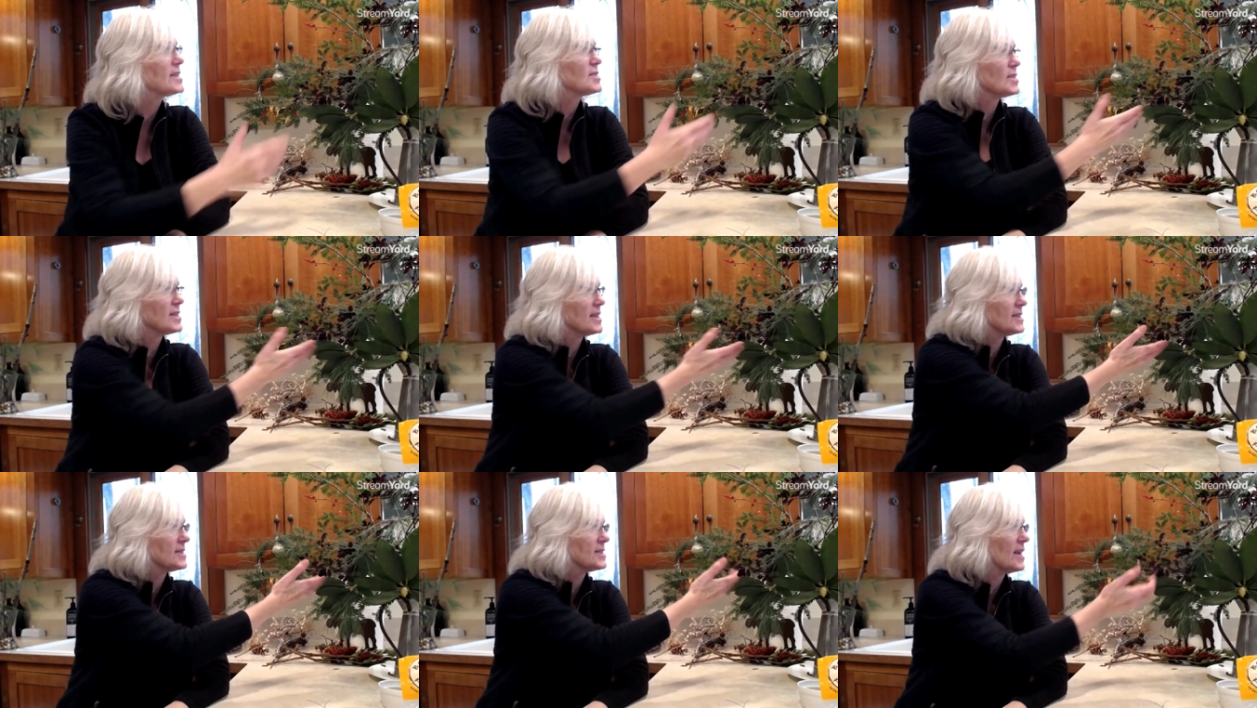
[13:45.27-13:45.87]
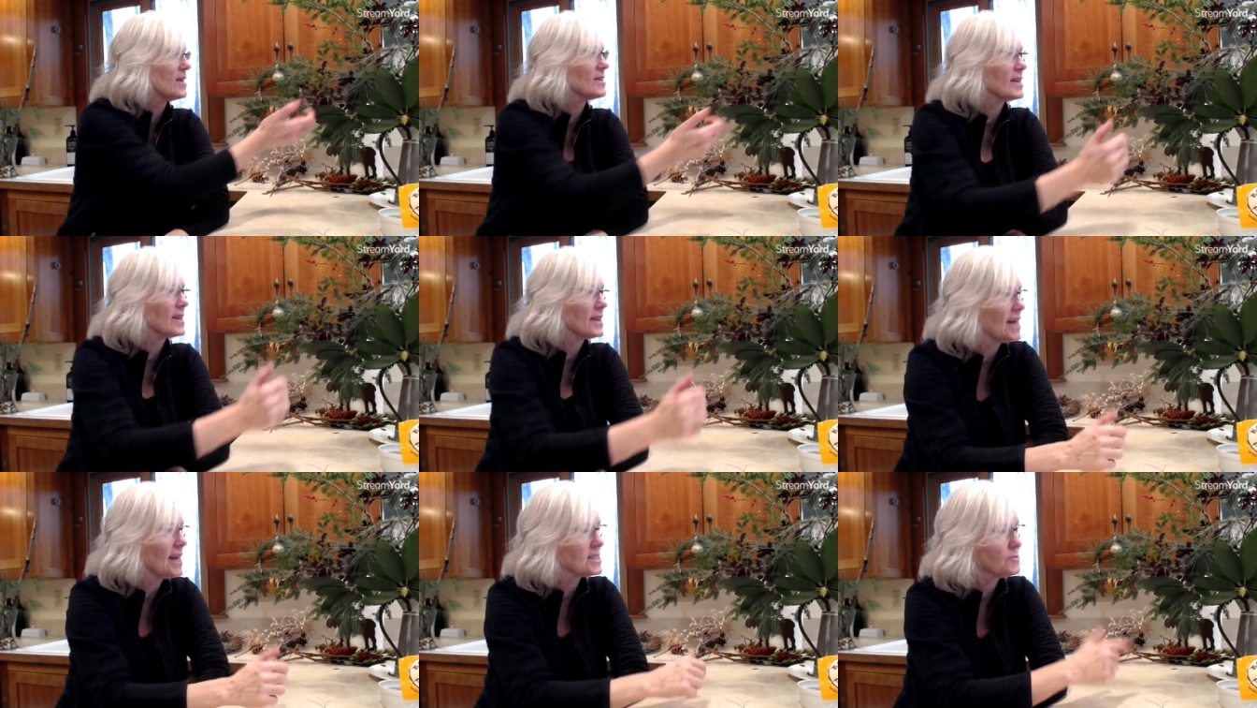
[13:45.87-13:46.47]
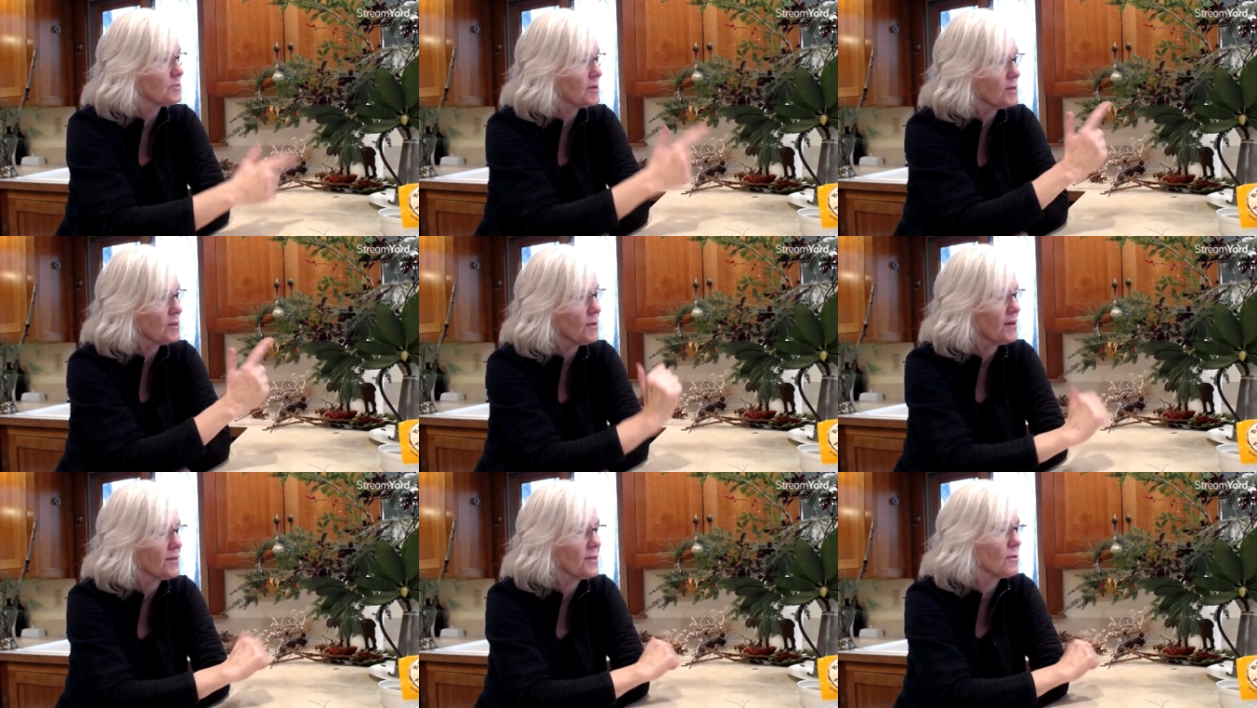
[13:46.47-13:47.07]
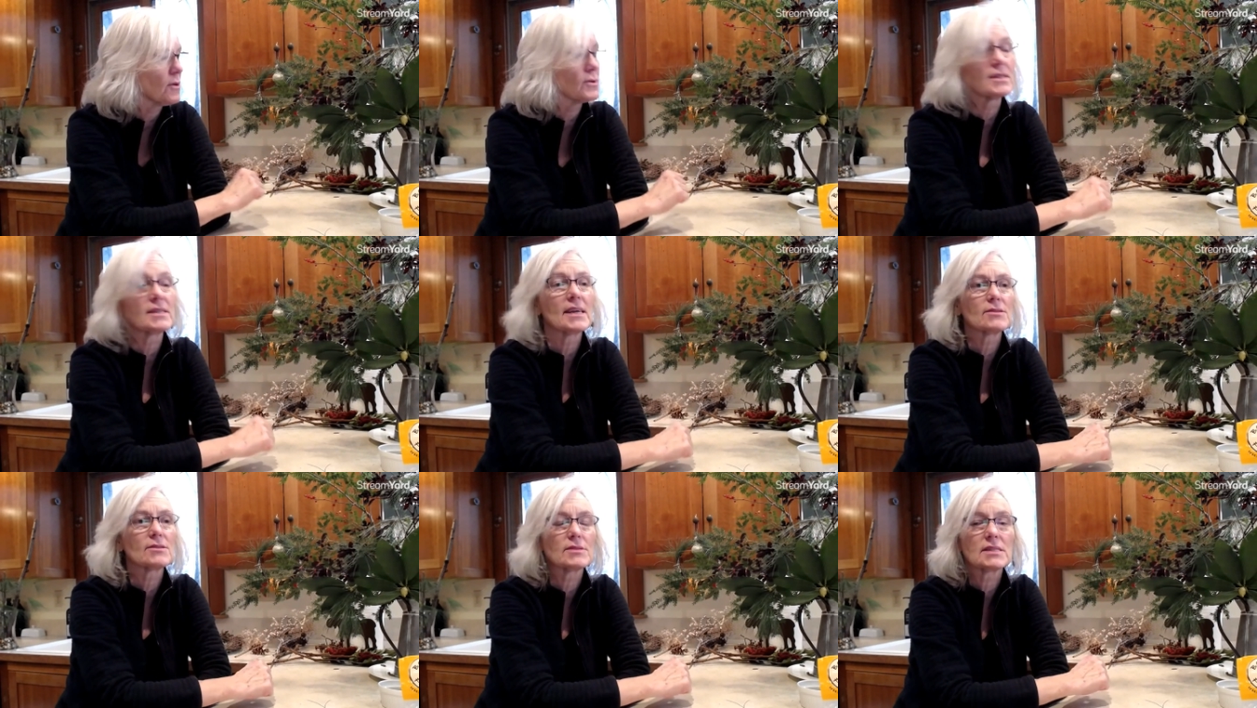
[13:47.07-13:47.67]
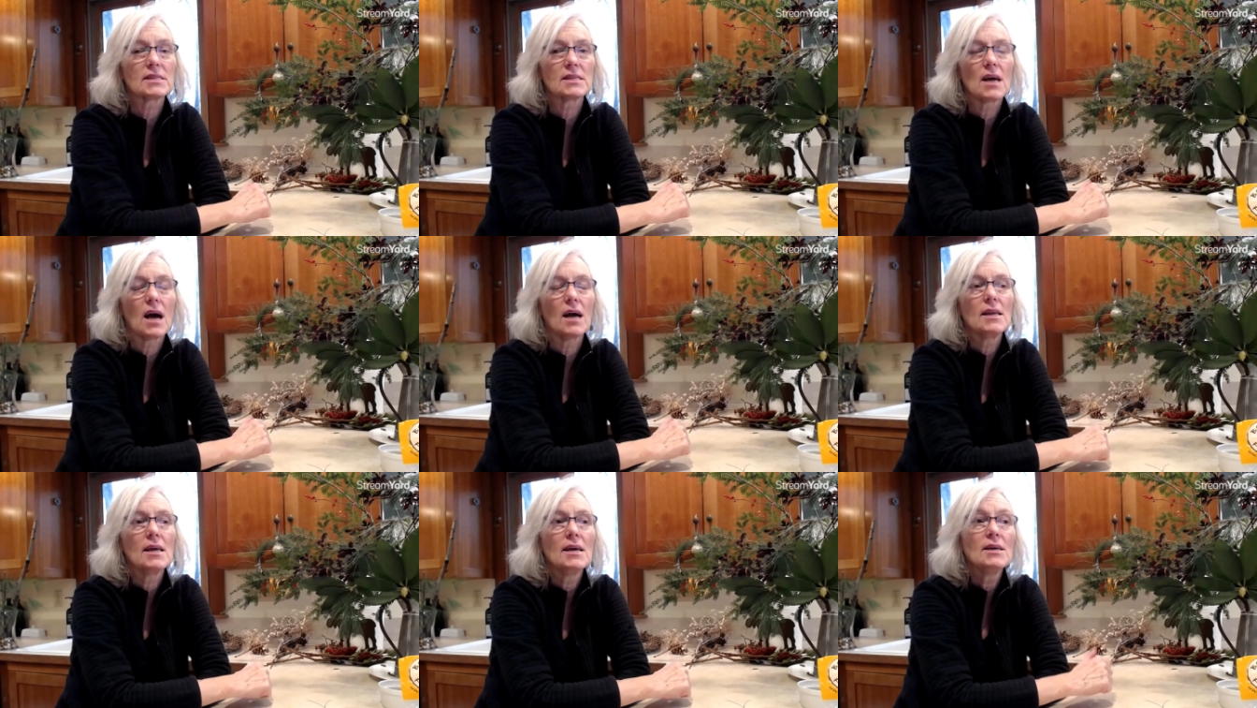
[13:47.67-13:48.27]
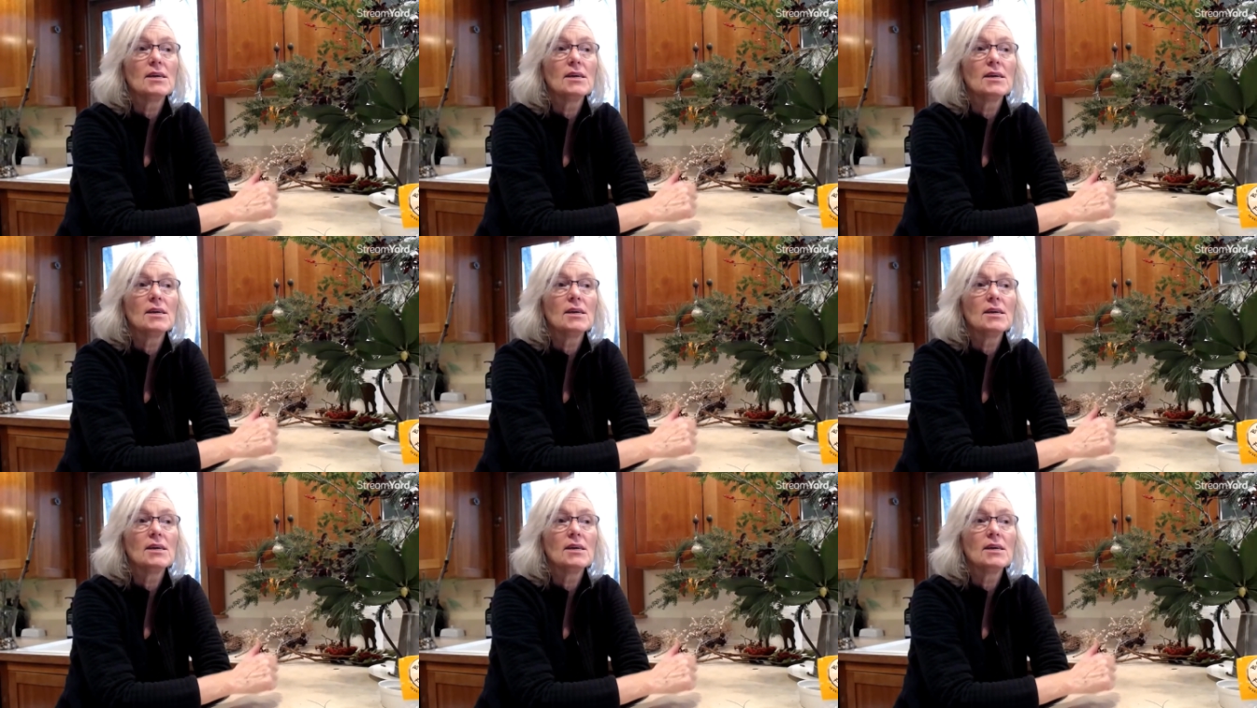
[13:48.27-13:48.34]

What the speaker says: Actually, the azalea lasted pretty well, but rhododendrons did not.